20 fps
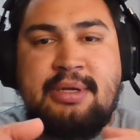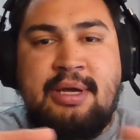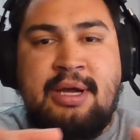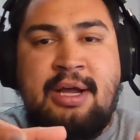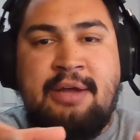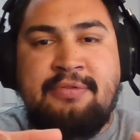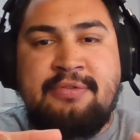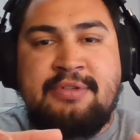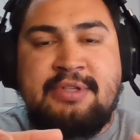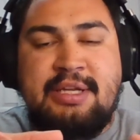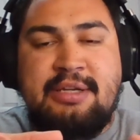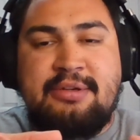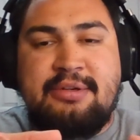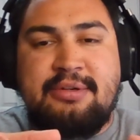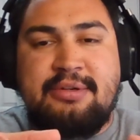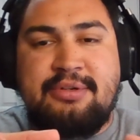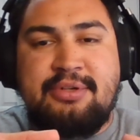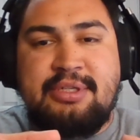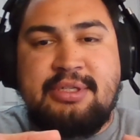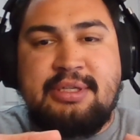off
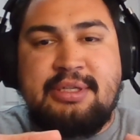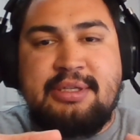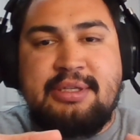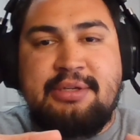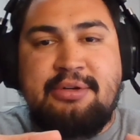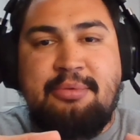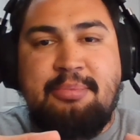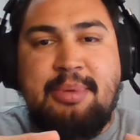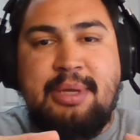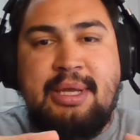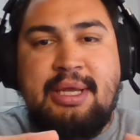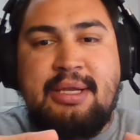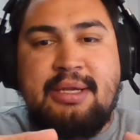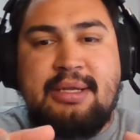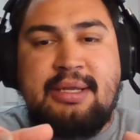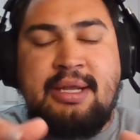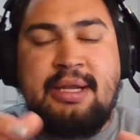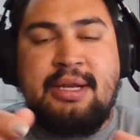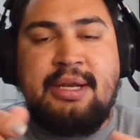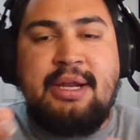center just a little bit
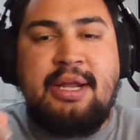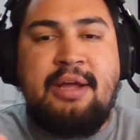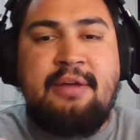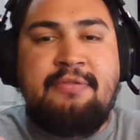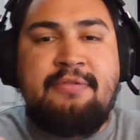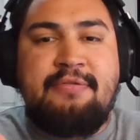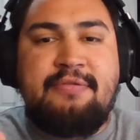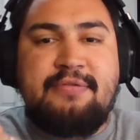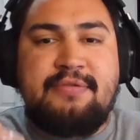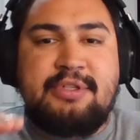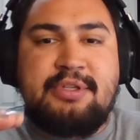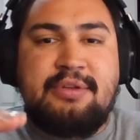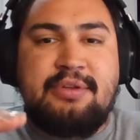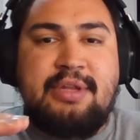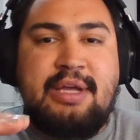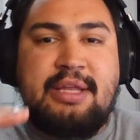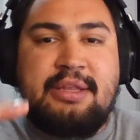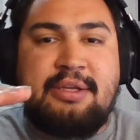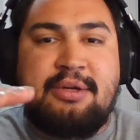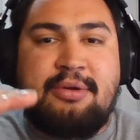enough so
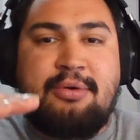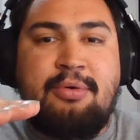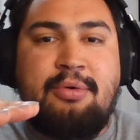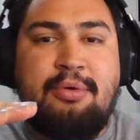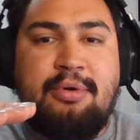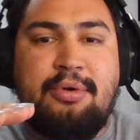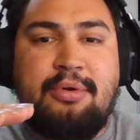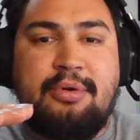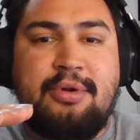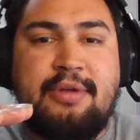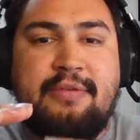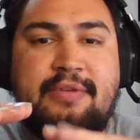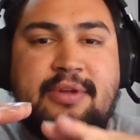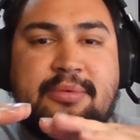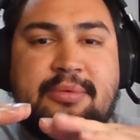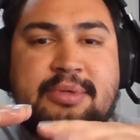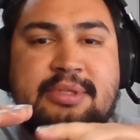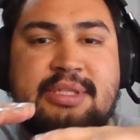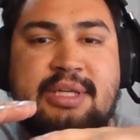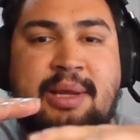that the corner of
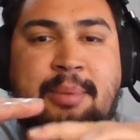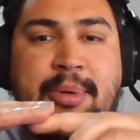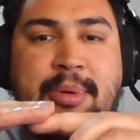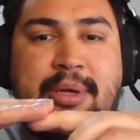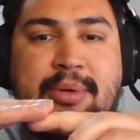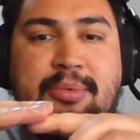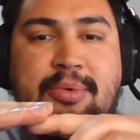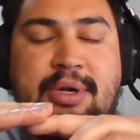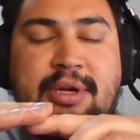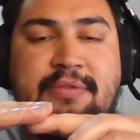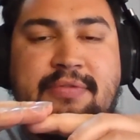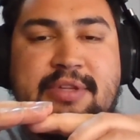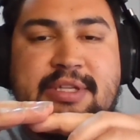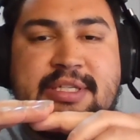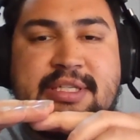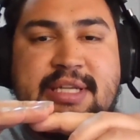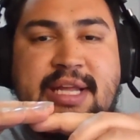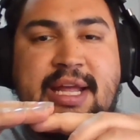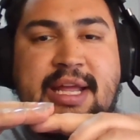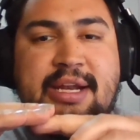it was up on one of the
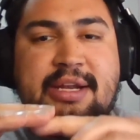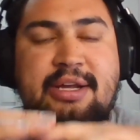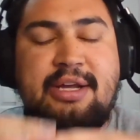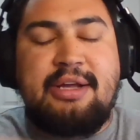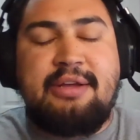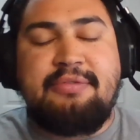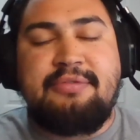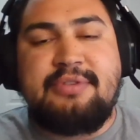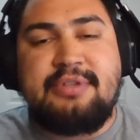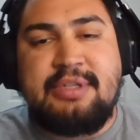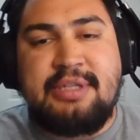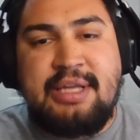standoffs